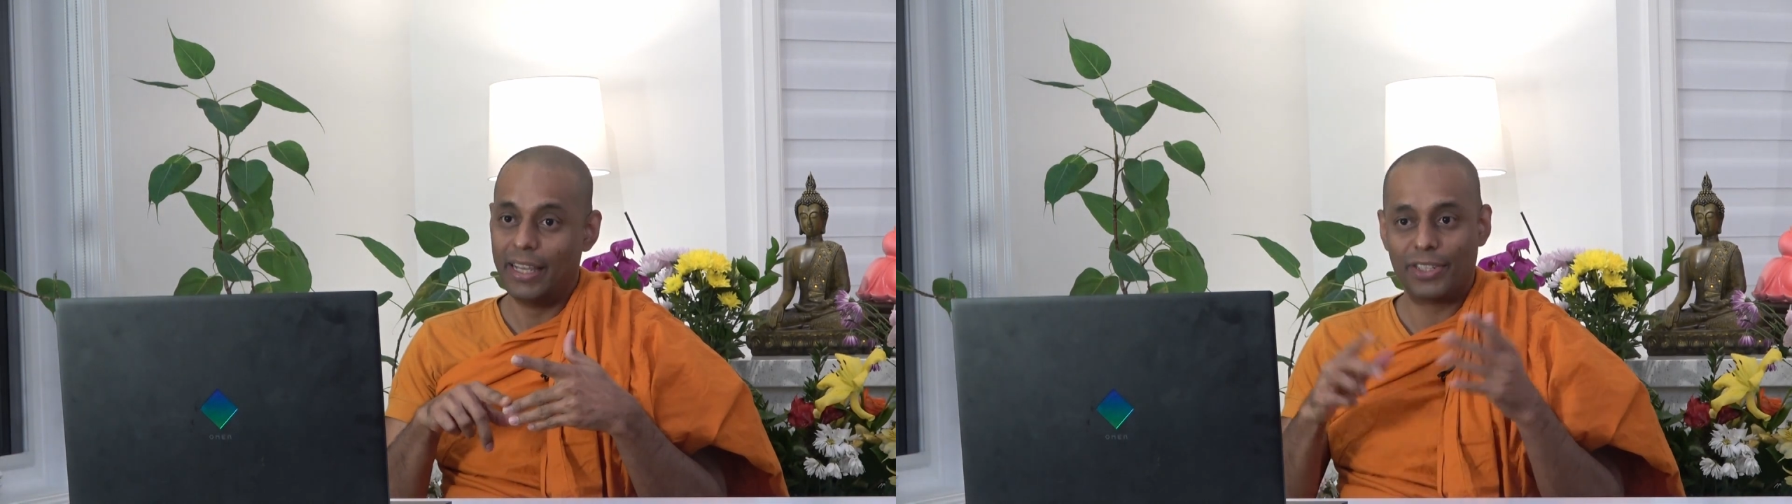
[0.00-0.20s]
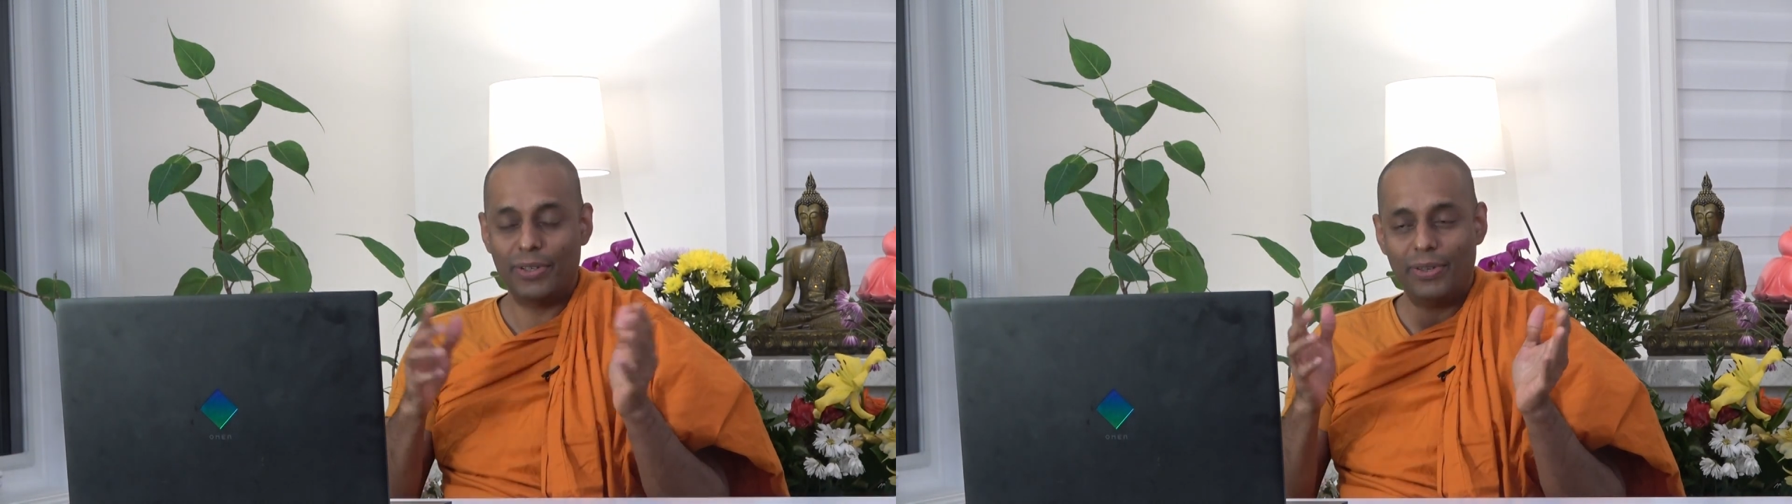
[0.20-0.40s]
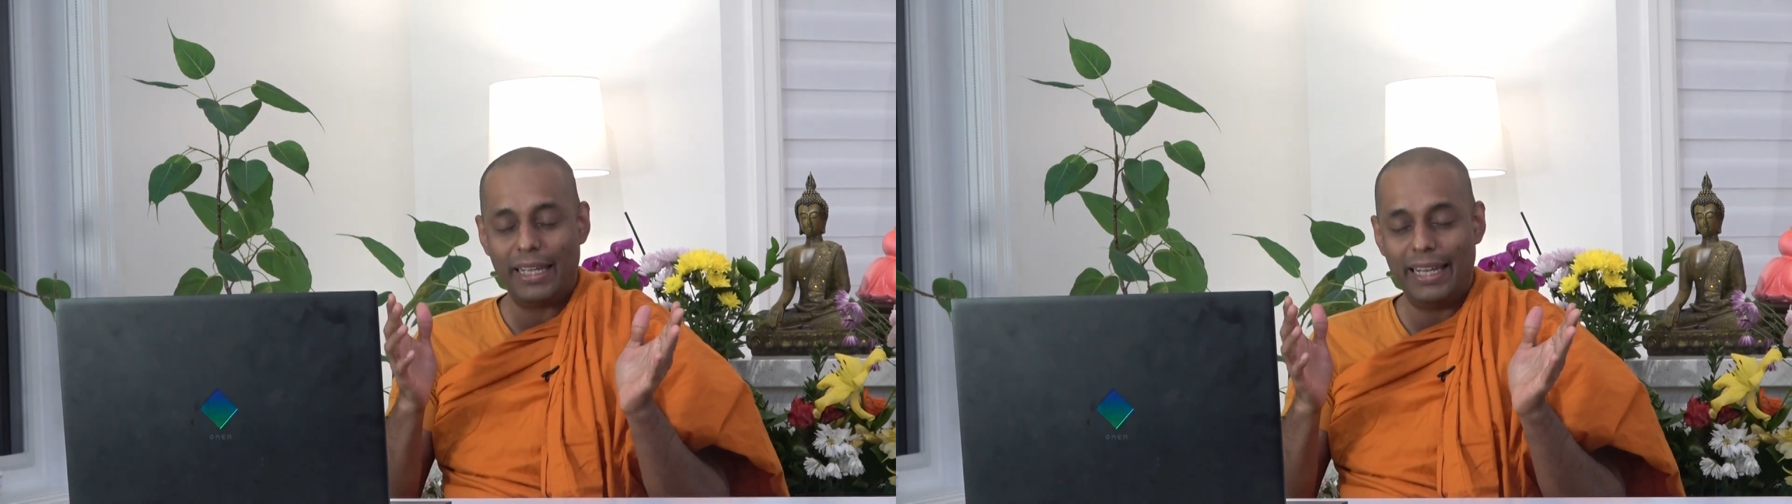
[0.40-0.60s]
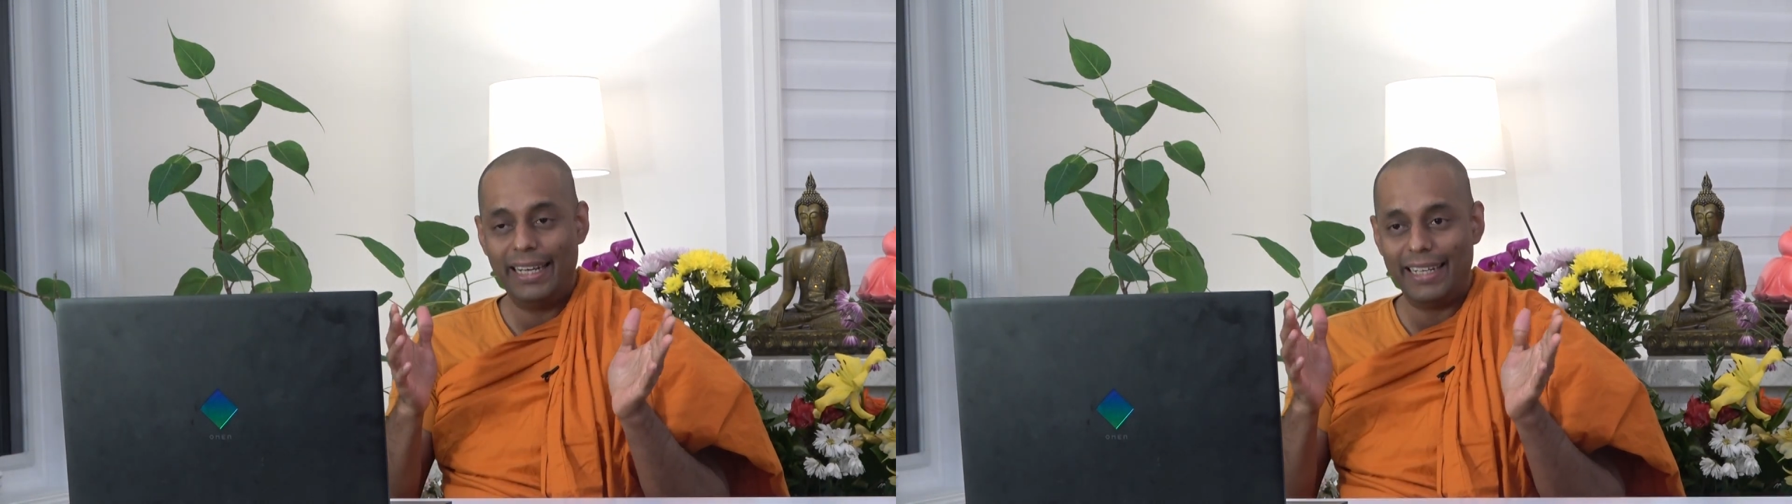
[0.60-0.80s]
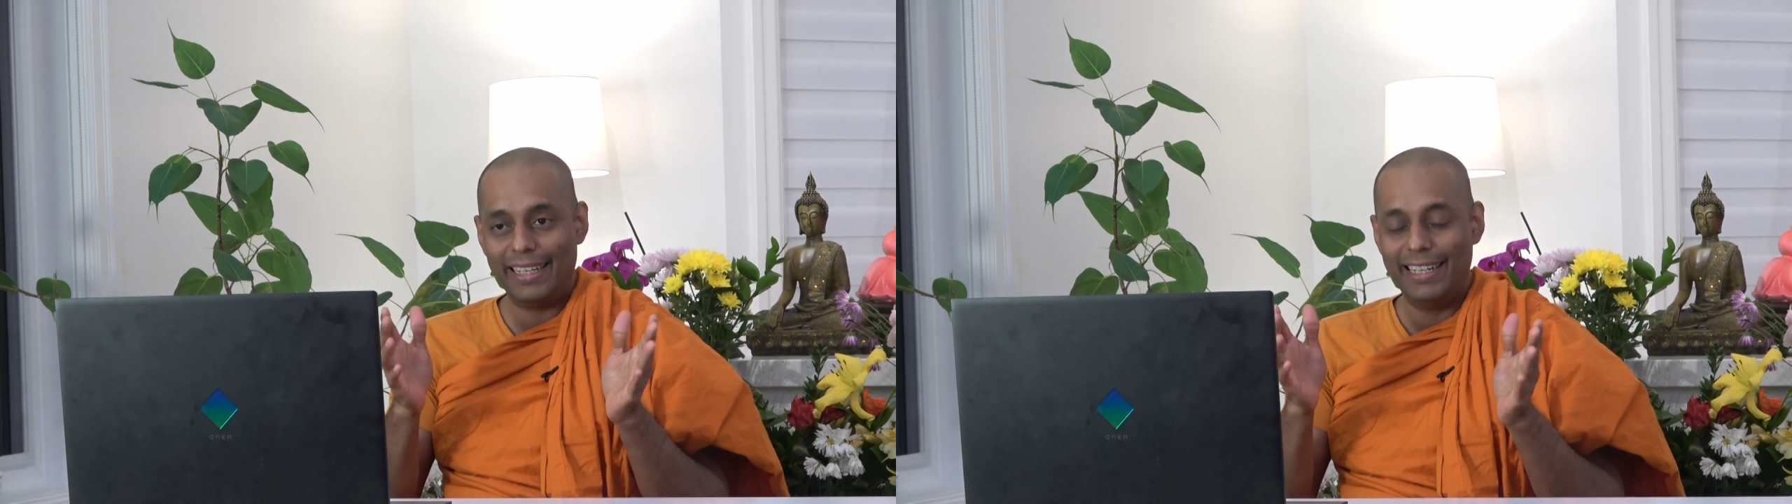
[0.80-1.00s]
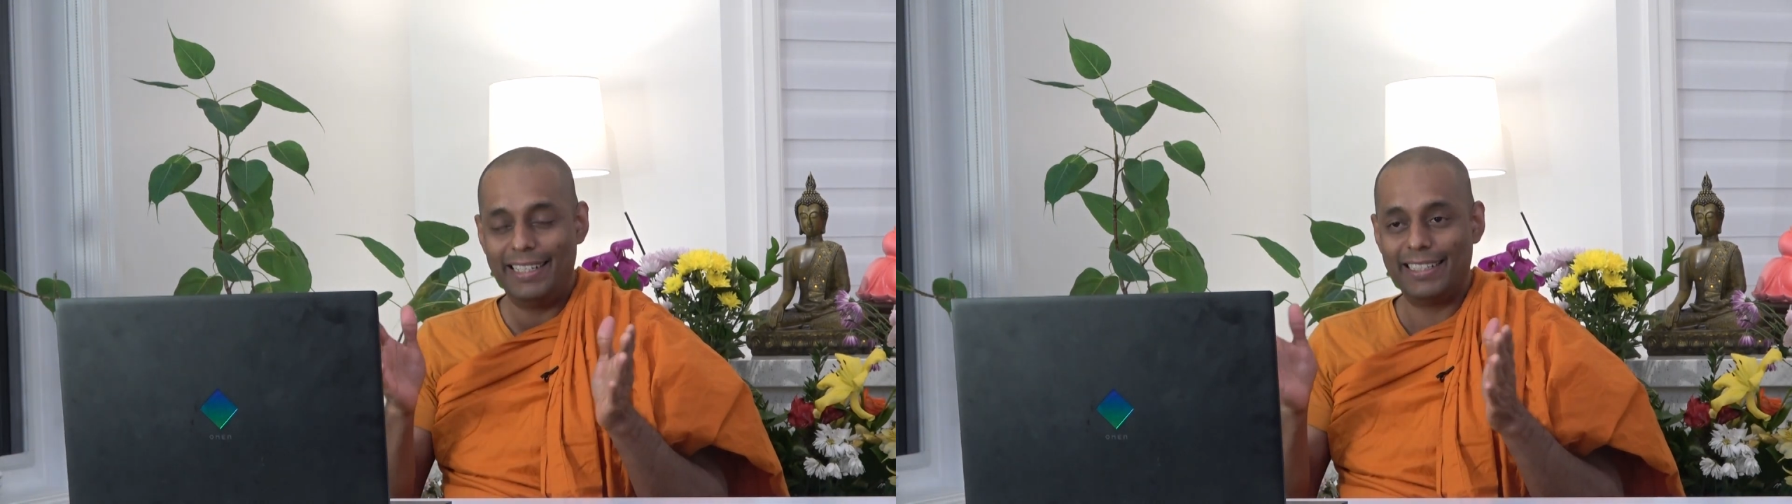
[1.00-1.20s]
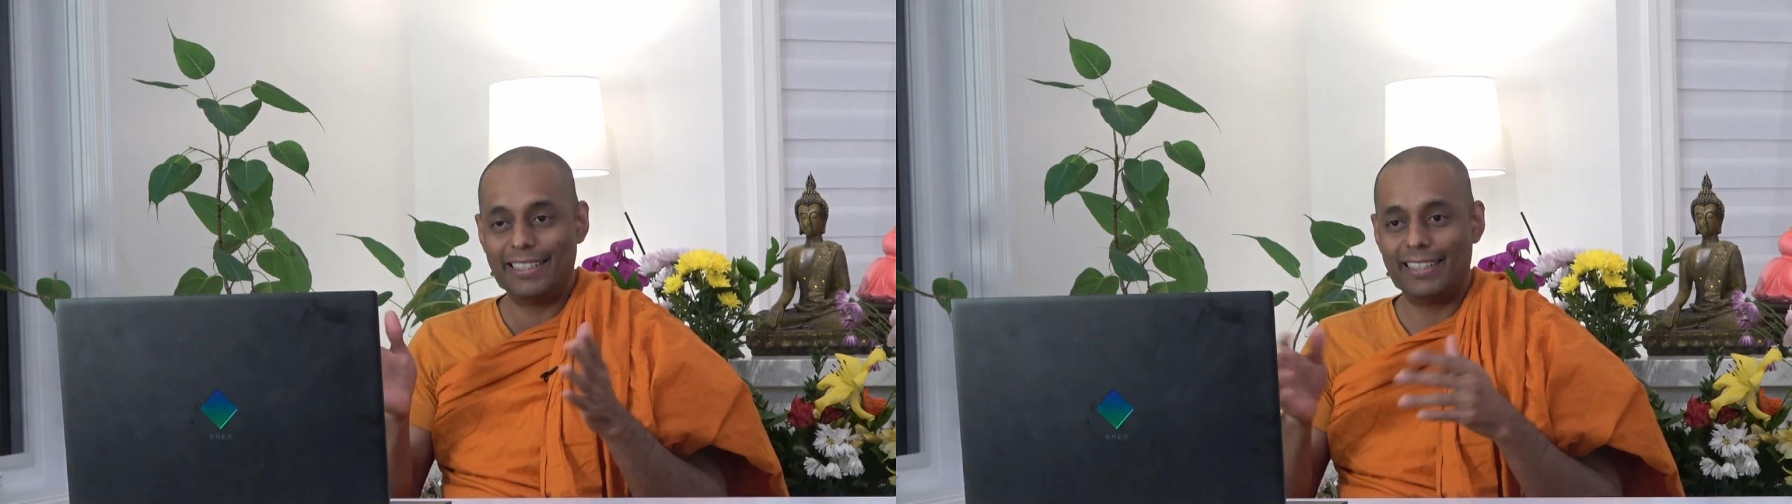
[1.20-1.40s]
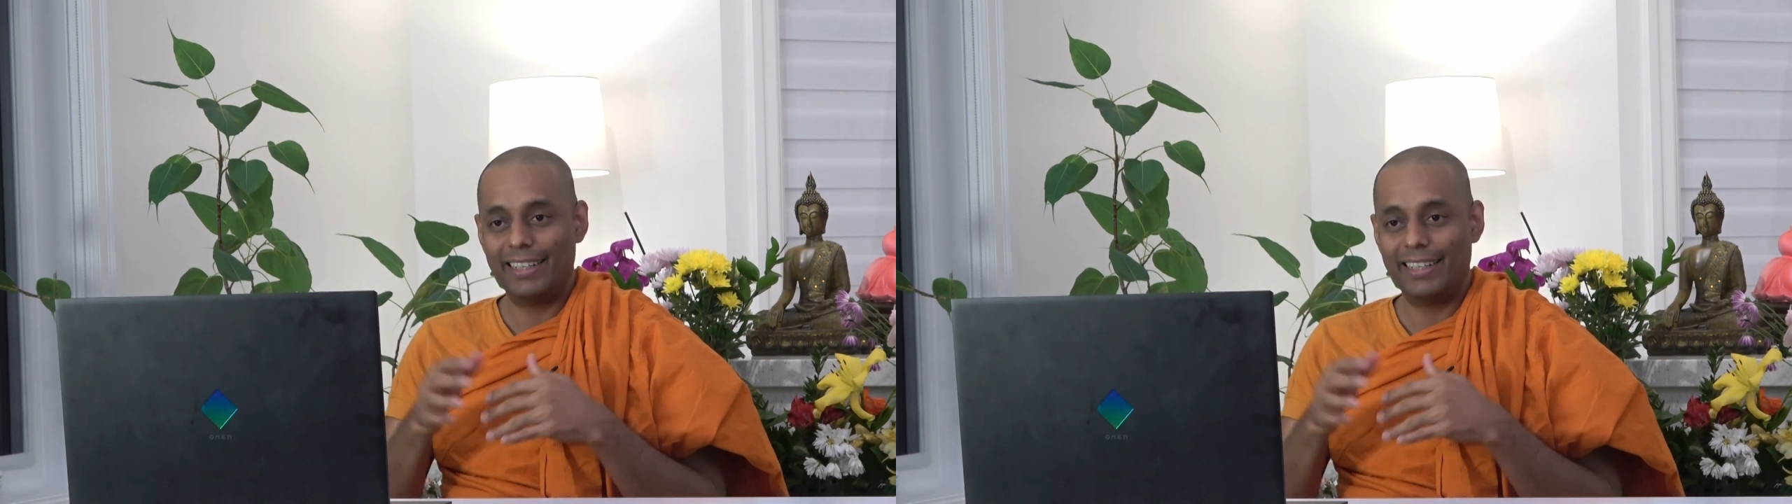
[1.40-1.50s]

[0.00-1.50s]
So in each